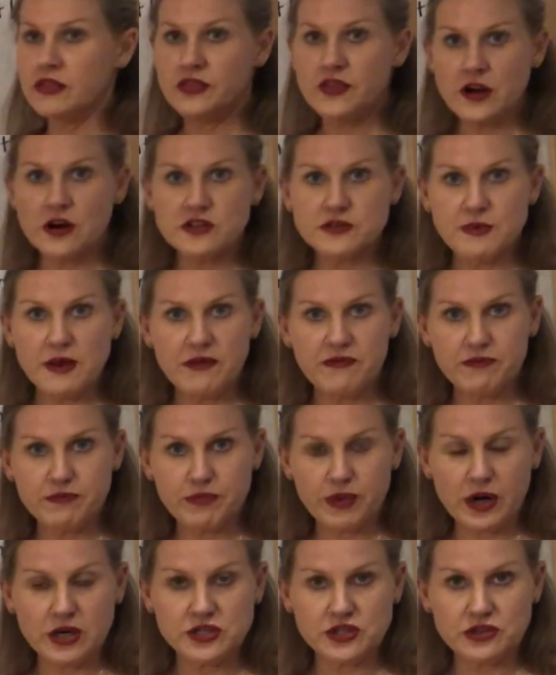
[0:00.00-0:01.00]
there's my
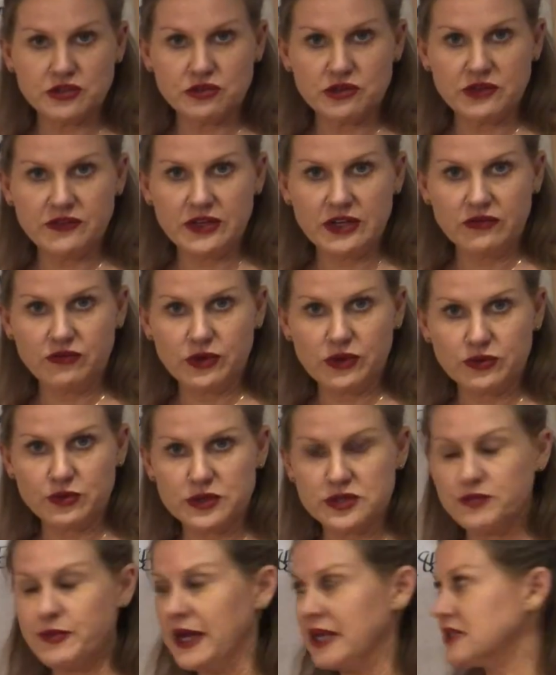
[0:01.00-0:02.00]
partial derivative with
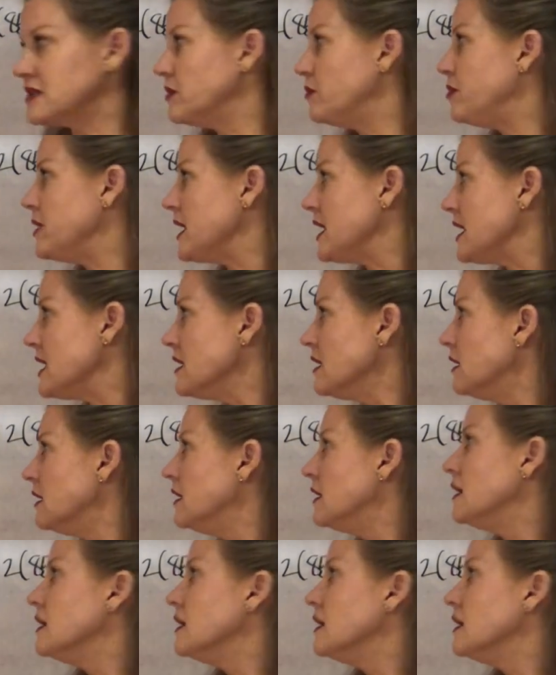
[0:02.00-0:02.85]
respect to B.